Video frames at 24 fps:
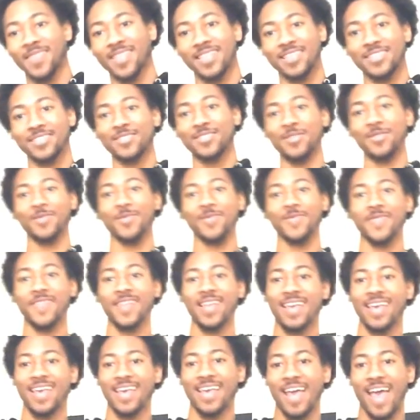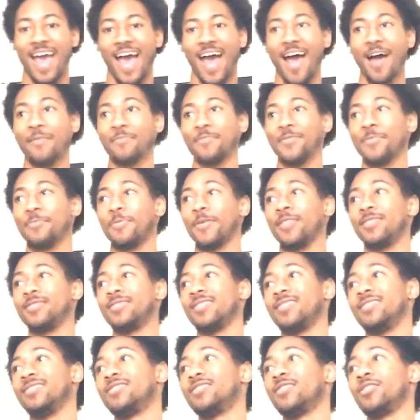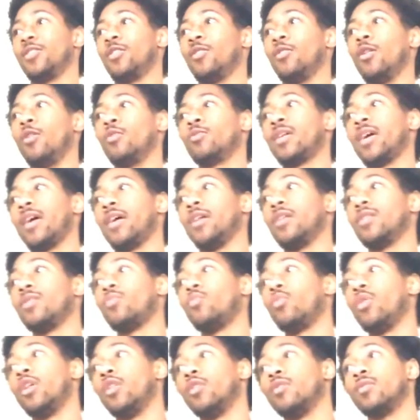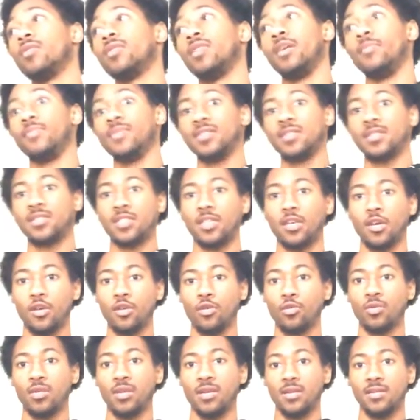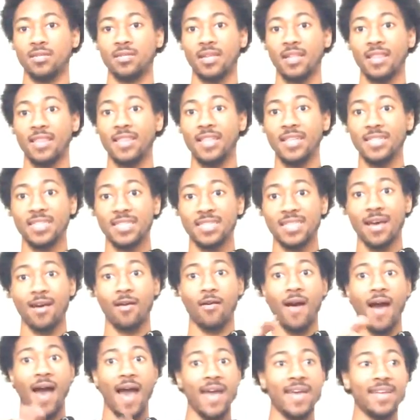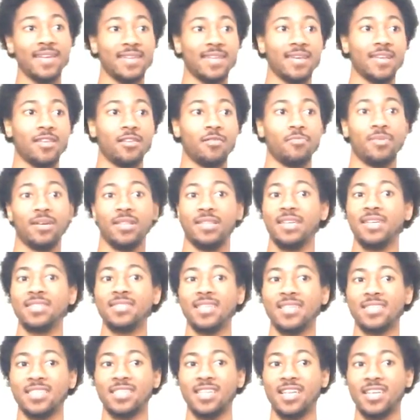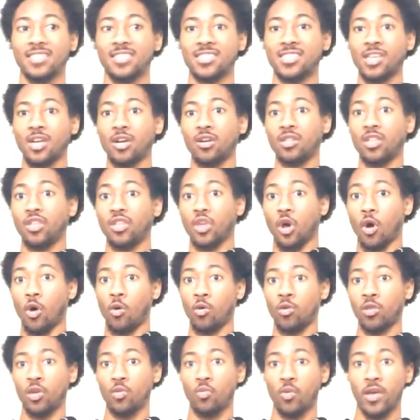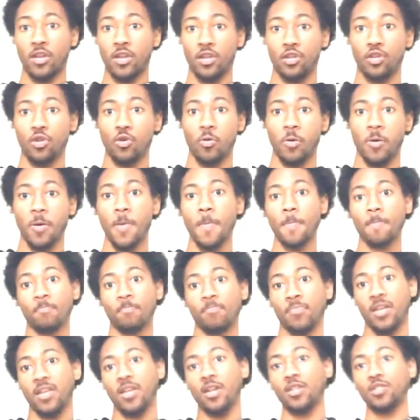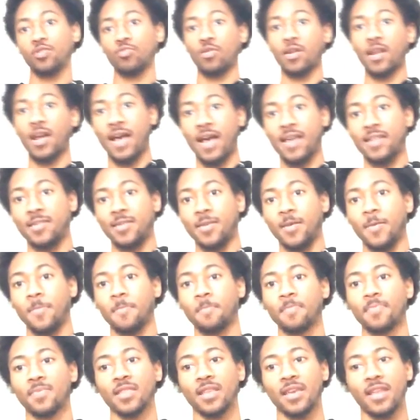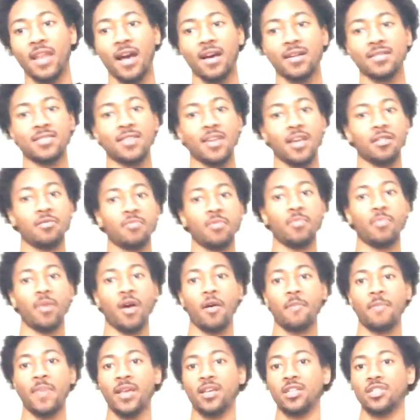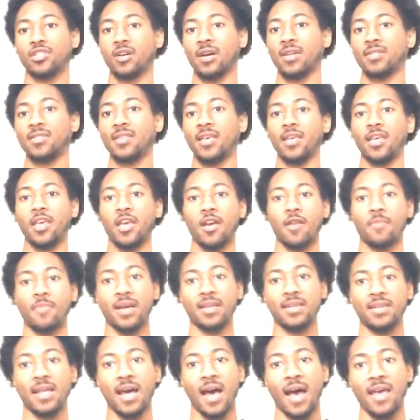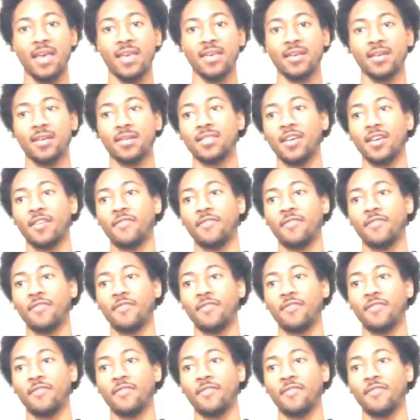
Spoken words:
So I'm the person to go, okay, well, let me just tell you this. This is how I did it, but this isn't necessarily the only way to do it. But here's what I did. And I'll tell them about making sure I take care of my diet, because I